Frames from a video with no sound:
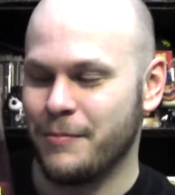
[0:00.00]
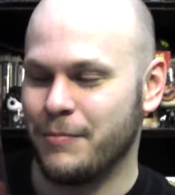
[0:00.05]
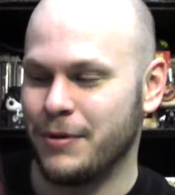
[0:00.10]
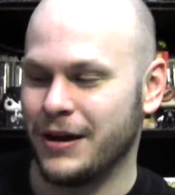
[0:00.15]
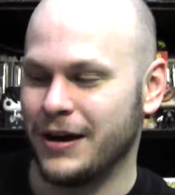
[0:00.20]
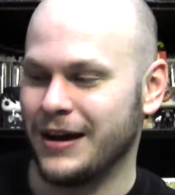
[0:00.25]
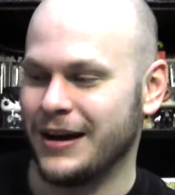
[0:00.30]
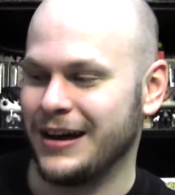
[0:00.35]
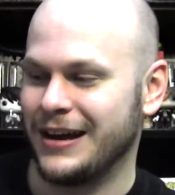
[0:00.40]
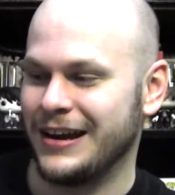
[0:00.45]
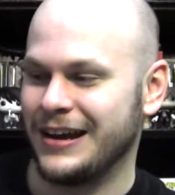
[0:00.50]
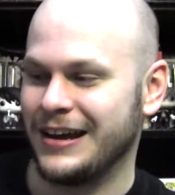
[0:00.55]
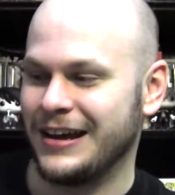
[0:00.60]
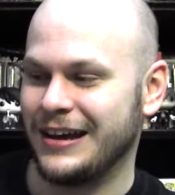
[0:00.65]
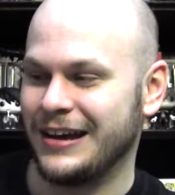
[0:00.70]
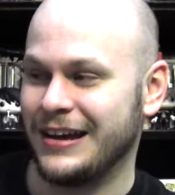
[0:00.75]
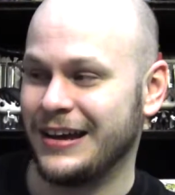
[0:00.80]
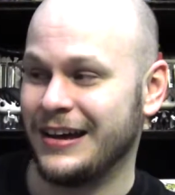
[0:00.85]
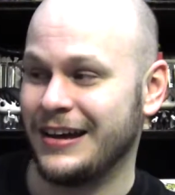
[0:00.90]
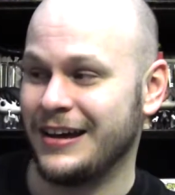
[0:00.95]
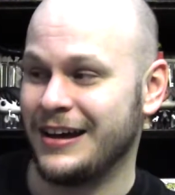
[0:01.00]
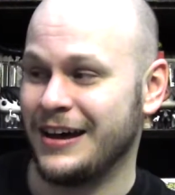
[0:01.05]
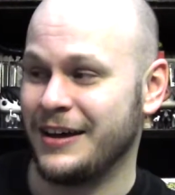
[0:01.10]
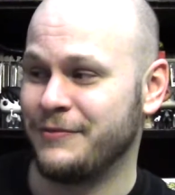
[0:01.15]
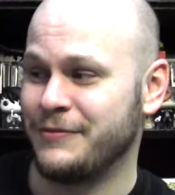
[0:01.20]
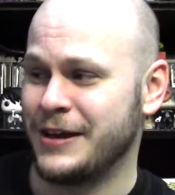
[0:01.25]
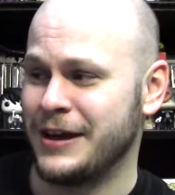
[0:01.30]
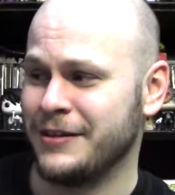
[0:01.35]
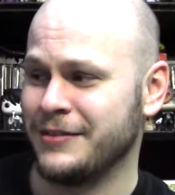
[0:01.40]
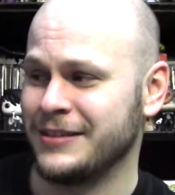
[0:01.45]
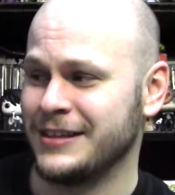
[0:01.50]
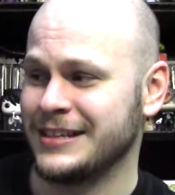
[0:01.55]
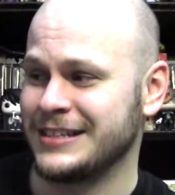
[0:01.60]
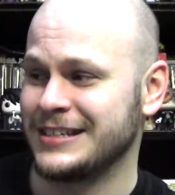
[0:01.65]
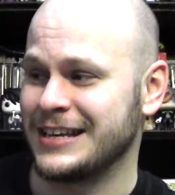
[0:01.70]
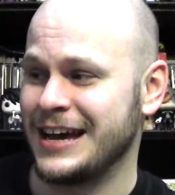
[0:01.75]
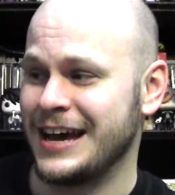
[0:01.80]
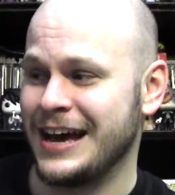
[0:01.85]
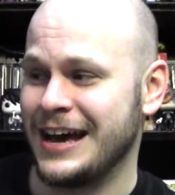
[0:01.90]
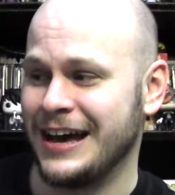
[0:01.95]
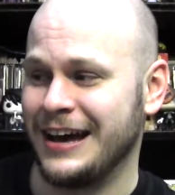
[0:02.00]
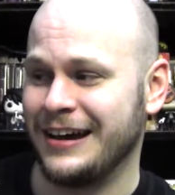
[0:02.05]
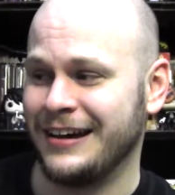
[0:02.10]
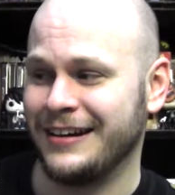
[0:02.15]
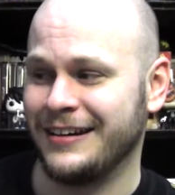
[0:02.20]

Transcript: But I found this guy,